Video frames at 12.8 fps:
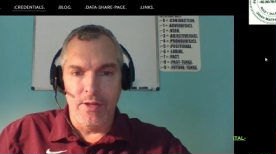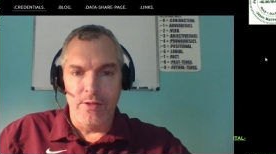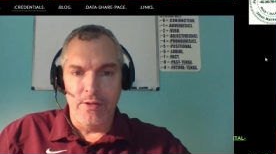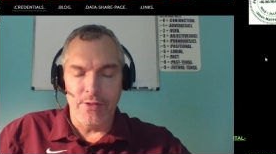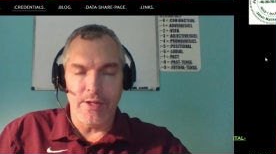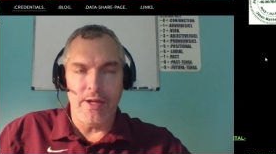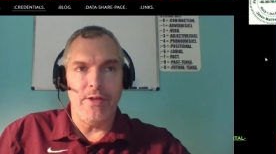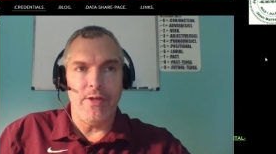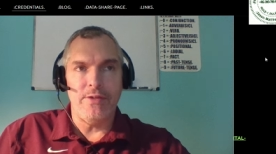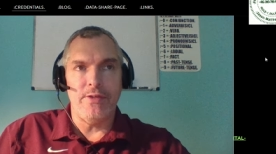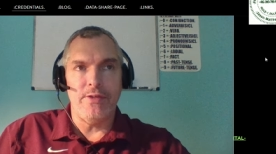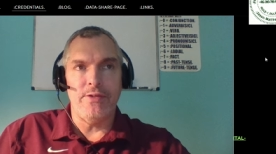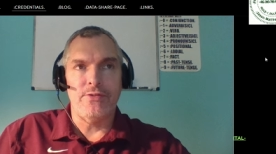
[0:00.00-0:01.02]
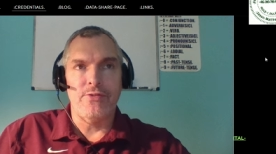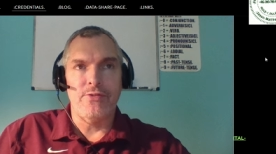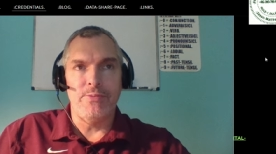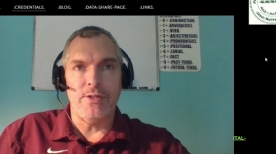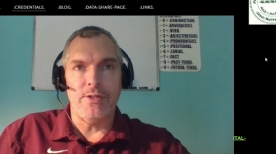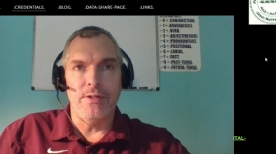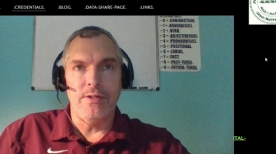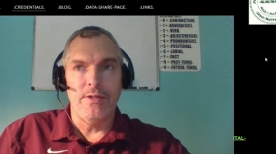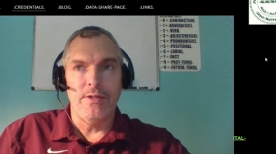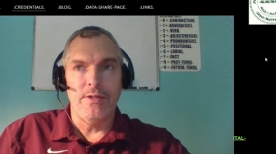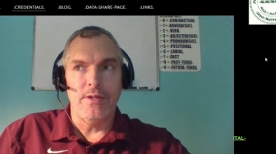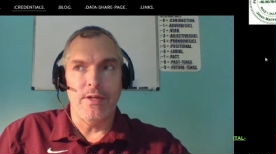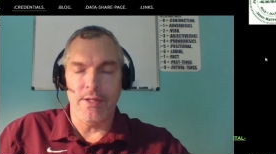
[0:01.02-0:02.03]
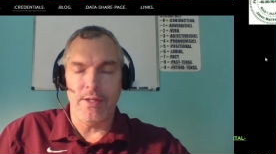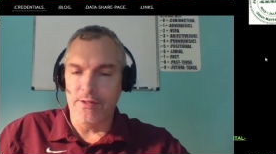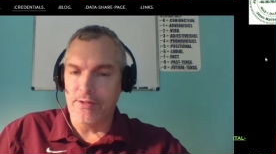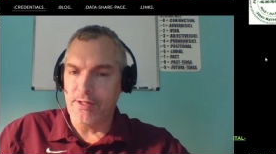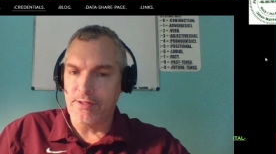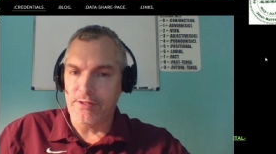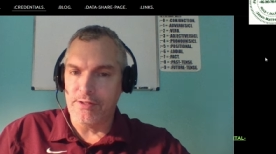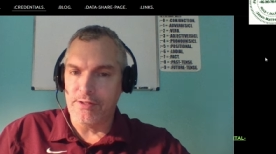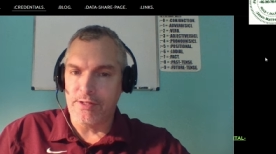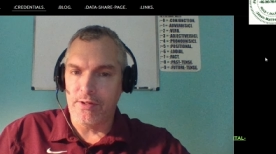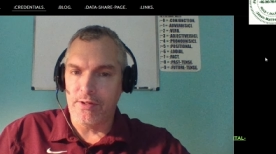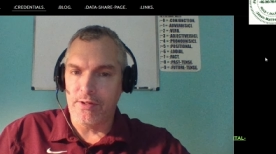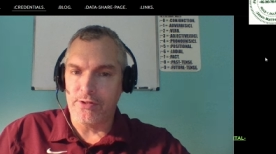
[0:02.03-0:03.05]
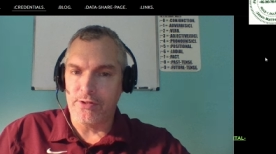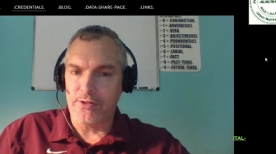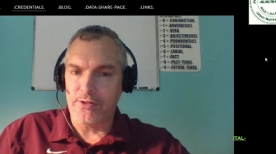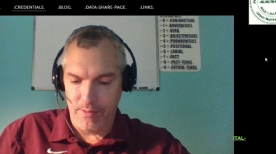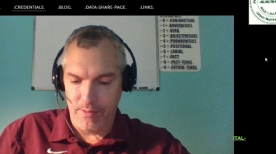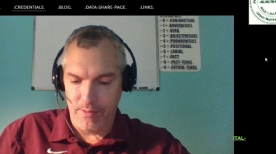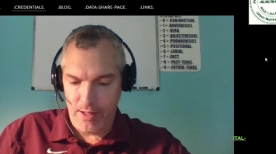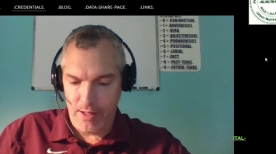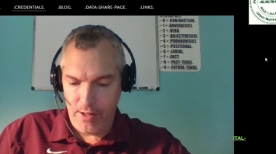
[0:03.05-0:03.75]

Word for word: So then I read the description, and I still didn't see what he was talking about.